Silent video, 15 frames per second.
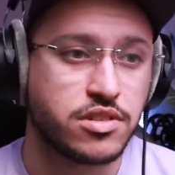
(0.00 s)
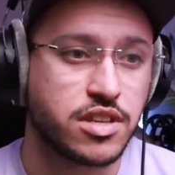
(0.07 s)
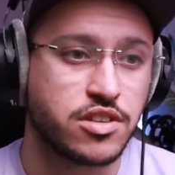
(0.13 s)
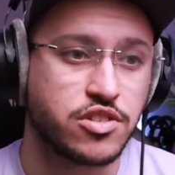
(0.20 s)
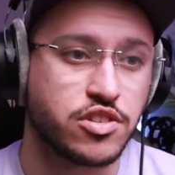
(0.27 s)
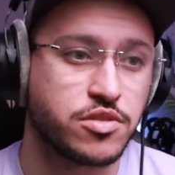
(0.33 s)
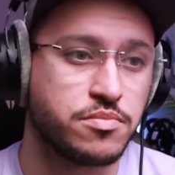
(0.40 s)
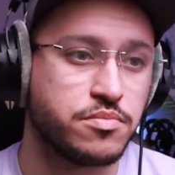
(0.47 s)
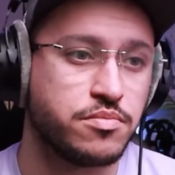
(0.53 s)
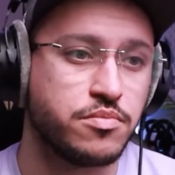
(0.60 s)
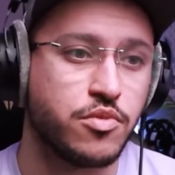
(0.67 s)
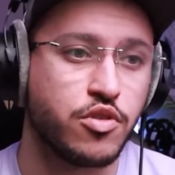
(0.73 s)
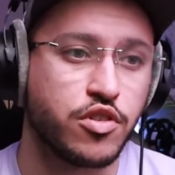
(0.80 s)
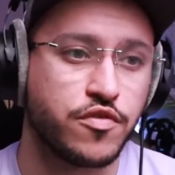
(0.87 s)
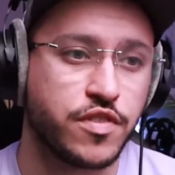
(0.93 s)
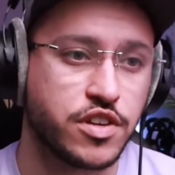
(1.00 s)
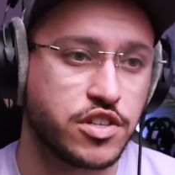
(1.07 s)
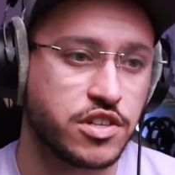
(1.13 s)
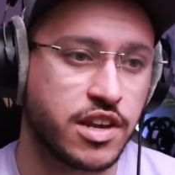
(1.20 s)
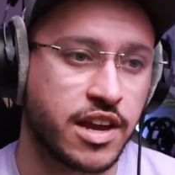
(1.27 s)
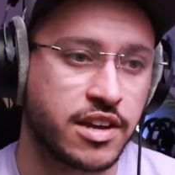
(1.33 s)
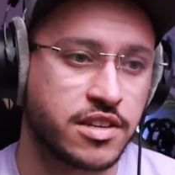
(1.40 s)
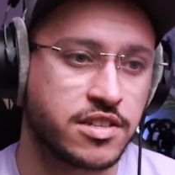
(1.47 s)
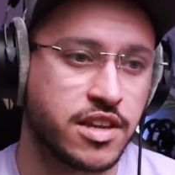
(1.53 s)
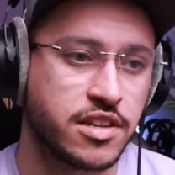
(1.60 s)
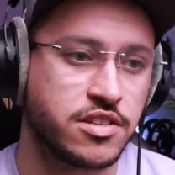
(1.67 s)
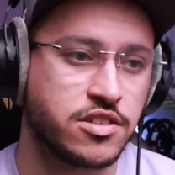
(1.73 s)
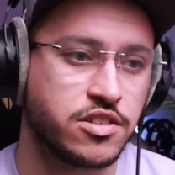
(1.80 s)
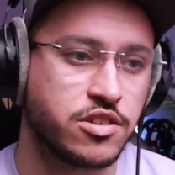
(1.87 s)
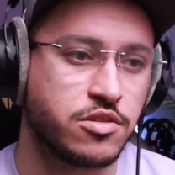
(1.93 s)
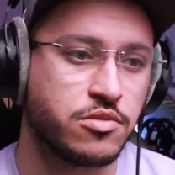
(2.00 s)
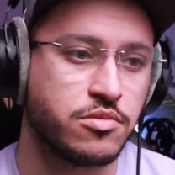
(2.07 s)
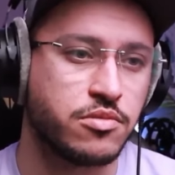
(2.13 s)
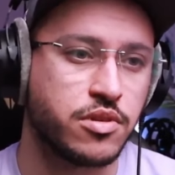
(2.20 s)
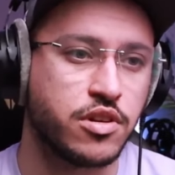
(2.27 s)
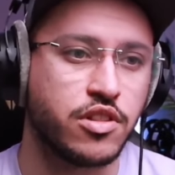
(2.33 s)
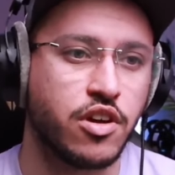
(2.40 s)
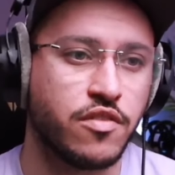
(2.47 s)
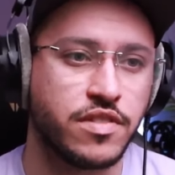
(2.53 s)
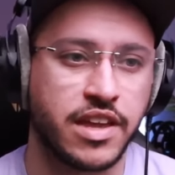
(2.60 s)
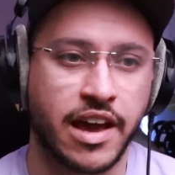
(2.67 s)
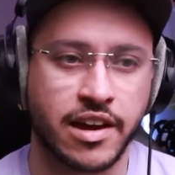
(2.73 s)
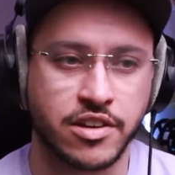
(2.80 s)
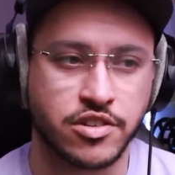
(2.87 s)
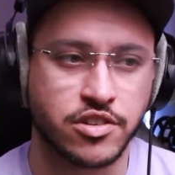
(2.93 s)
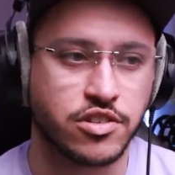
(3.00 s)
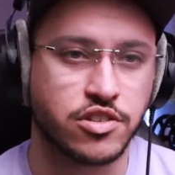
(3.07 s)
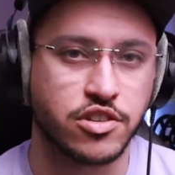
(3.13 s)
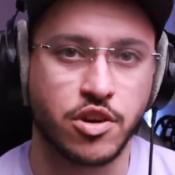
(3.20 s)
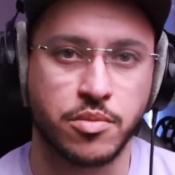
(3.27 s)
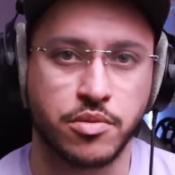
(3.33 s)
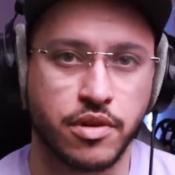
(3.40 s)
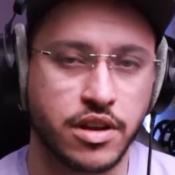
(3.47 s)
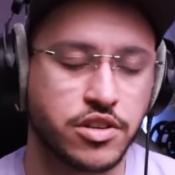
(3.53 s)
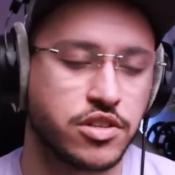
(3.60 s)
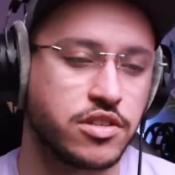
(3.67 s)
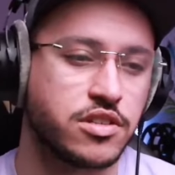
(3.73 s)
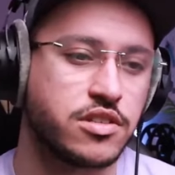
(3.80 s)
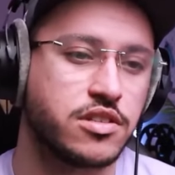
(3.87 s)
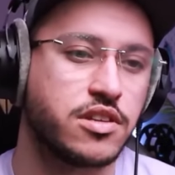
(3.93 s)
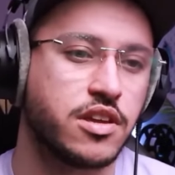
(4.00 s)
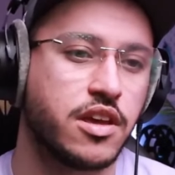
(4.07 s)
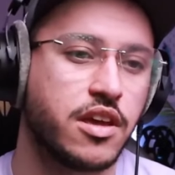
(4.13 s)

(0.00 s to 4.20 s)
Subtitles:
There's just more efficient access to a lot of the actions and operations.